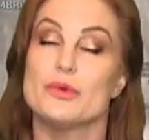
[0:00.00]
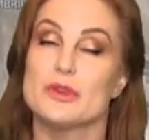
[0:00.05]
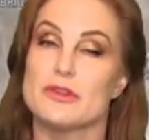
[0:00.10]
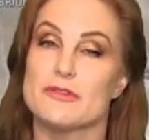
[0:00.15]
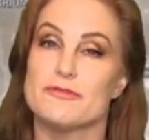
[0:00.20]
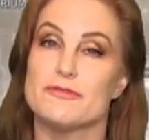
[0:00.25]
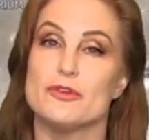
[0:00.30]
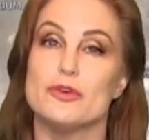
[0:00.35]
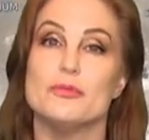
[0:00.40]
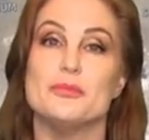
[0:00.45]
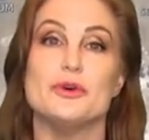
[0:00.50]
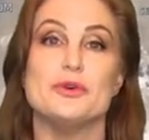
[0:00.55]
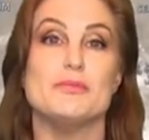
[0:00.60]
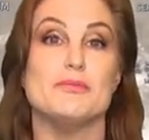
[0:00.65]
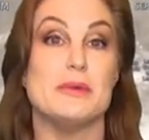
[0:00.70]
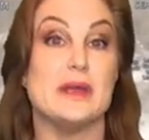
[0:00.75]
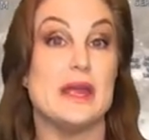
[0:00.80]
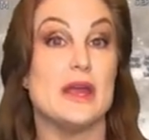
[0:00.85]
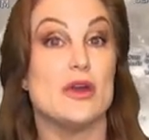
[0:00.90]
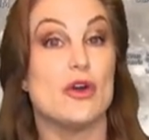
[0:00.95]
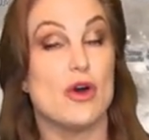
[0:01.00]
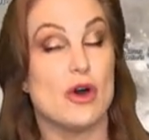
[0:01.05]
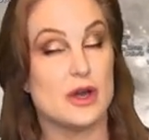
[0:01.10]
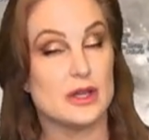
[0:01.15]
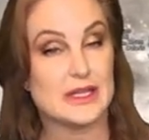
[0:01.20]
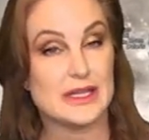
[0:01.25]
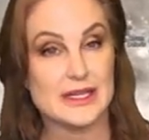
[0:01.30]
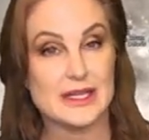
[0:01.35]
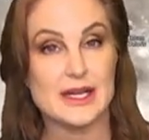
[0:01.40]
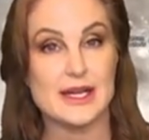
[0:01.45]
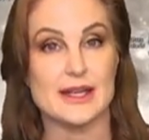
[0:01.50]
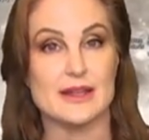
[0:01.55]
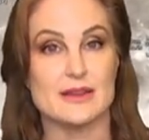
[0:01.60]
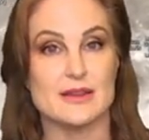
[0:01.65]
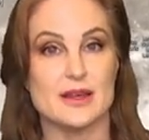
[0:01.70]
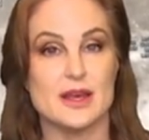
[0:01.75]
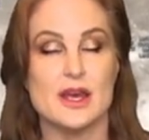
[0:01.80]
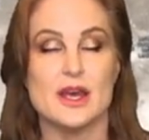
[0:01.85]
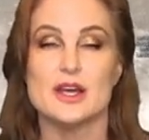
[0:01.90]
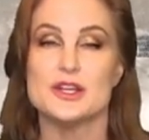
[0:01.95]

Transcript: with the full moon being on the ninth.